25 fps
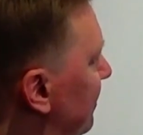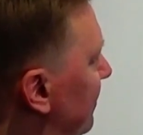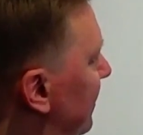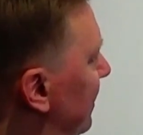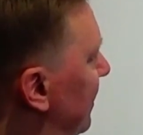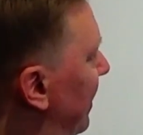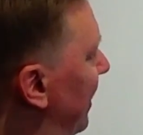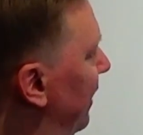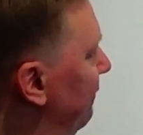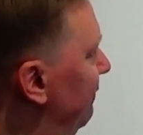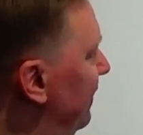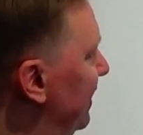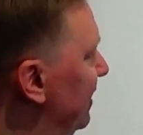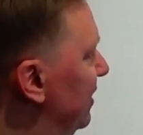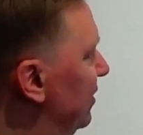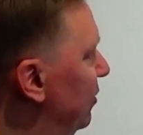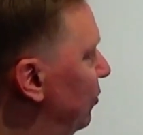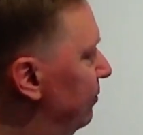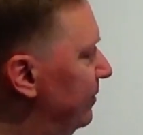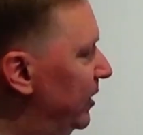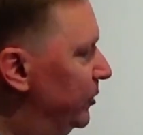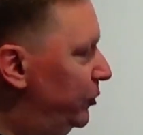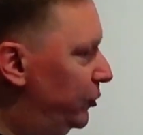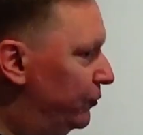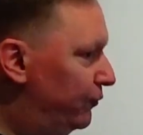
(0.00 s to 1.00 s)
having so
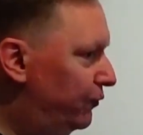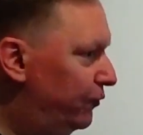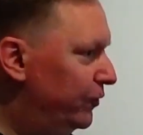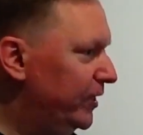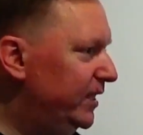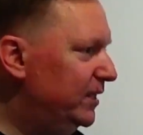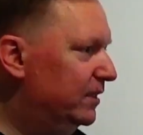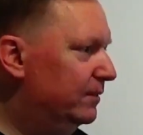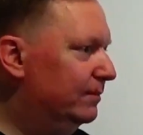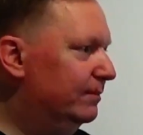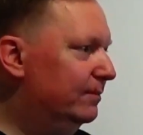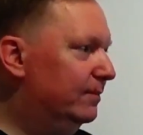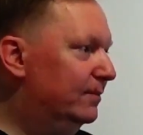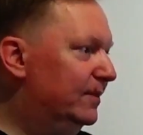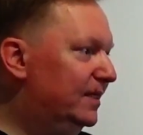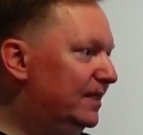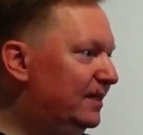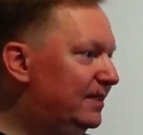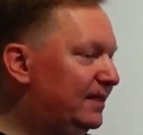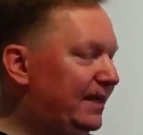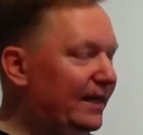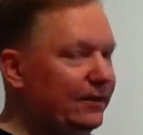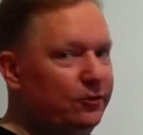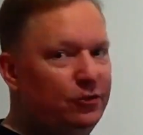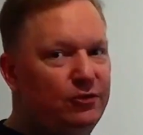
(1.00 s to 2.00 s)
much freedom is
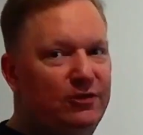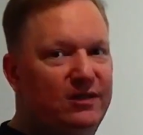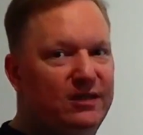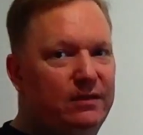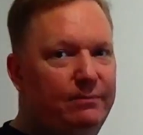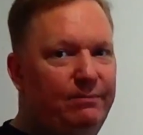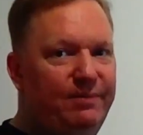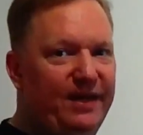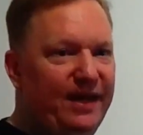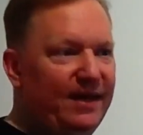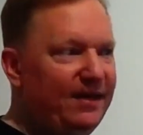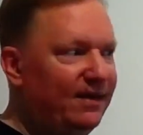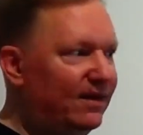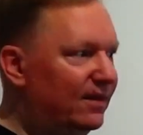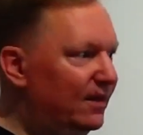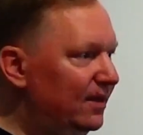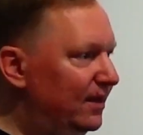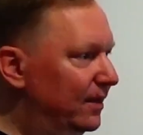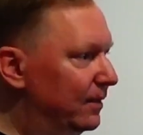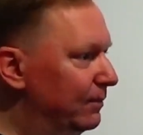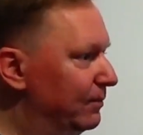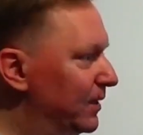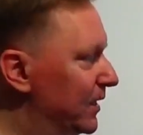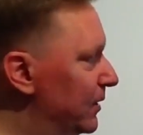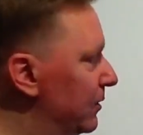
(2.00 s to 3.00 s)
actually a bad
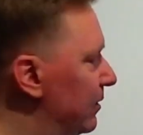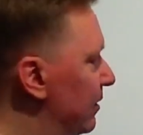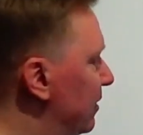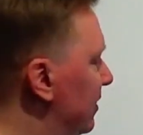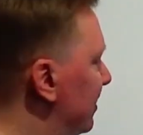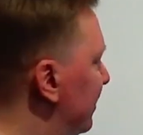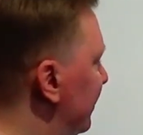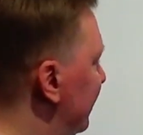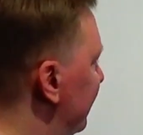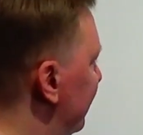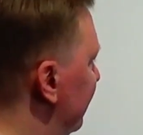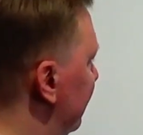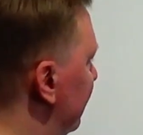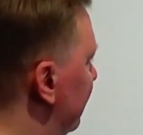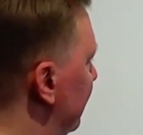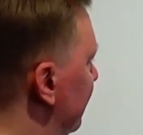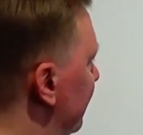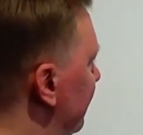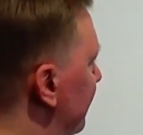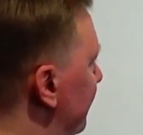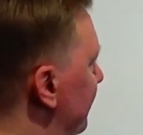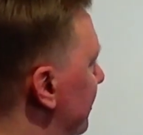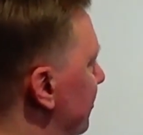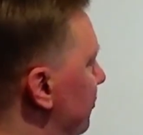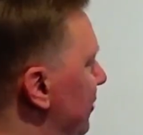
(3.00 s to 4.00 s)
thing, because
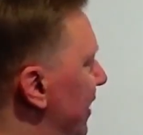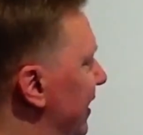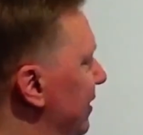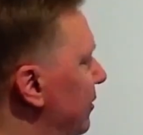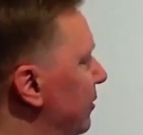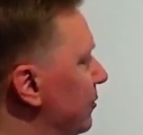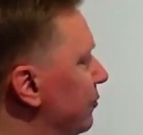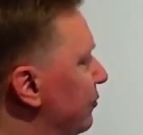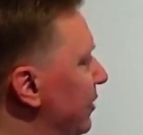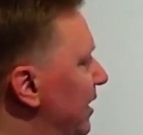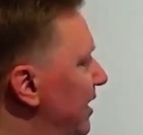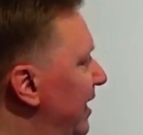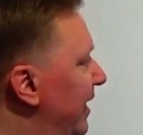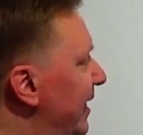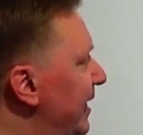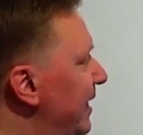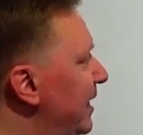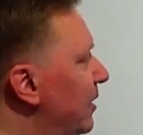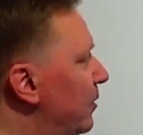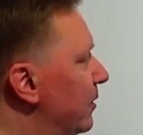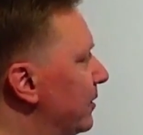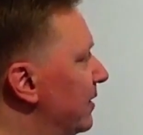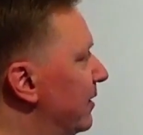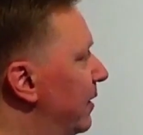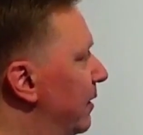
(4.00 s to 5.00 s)
you cannot rely
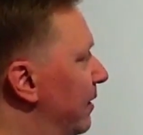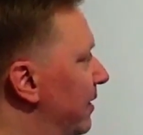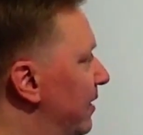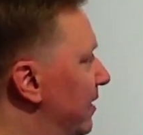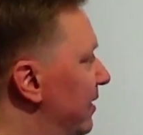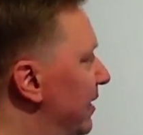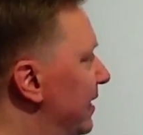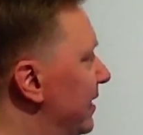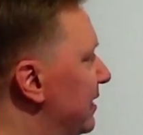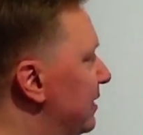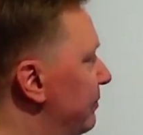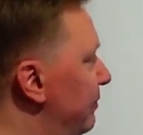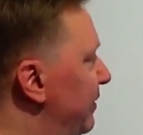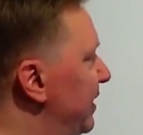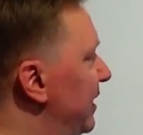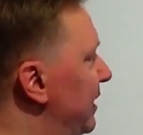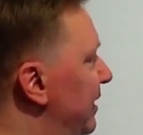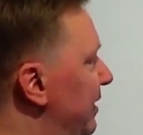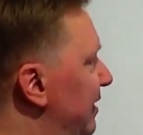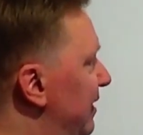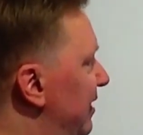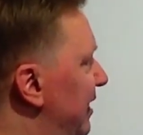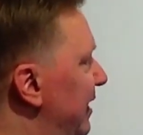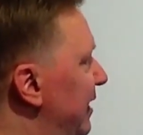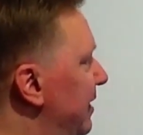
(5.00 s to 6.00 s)
on things
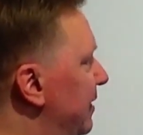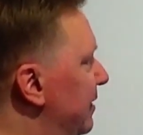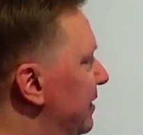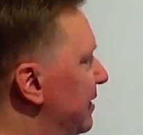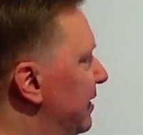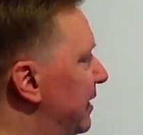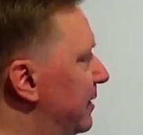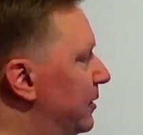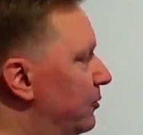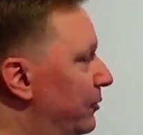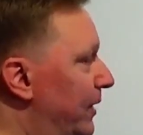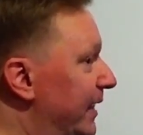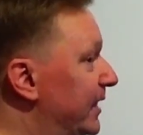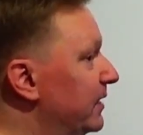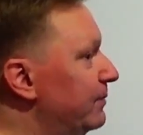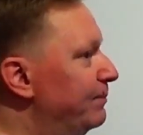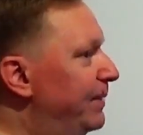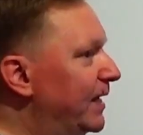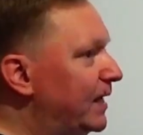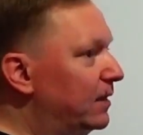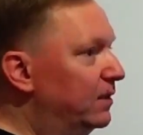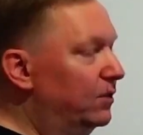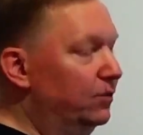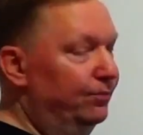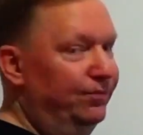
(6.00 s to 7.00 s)
being there that you
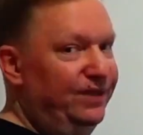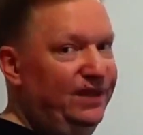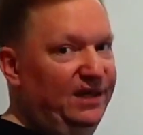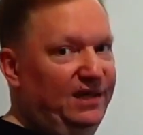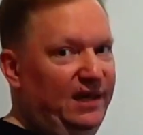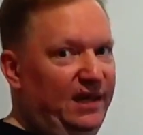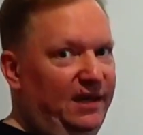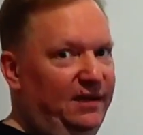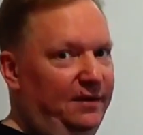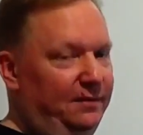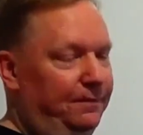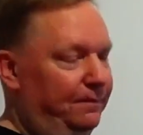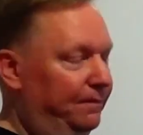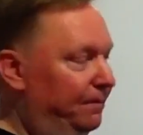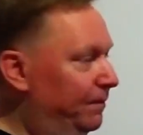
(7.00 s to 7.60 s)
expect to be there.